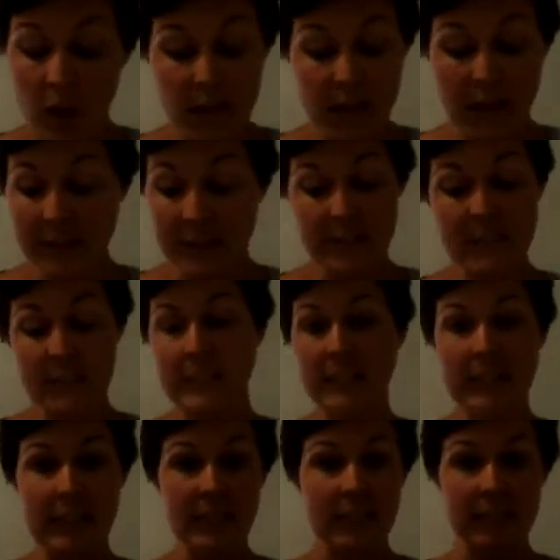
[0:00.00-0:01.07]
And there's another
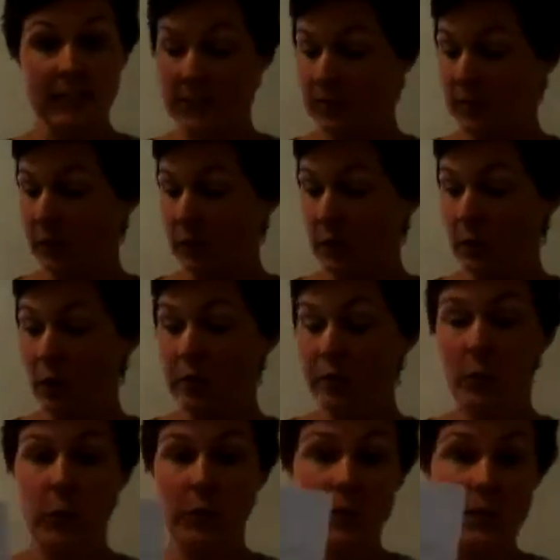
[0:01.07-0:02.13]
list. So
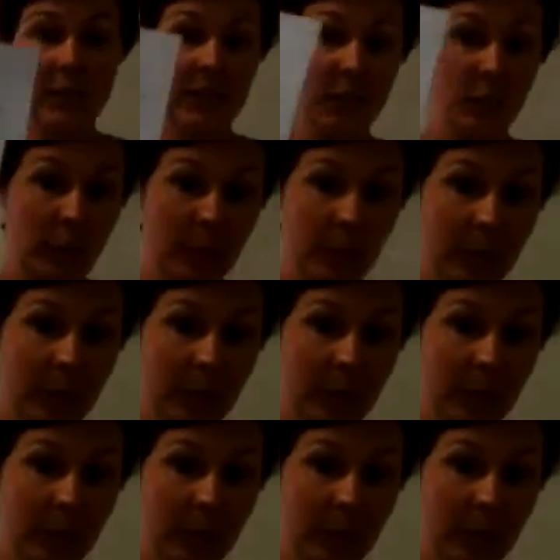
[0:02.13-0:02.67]
overworked is down the bottom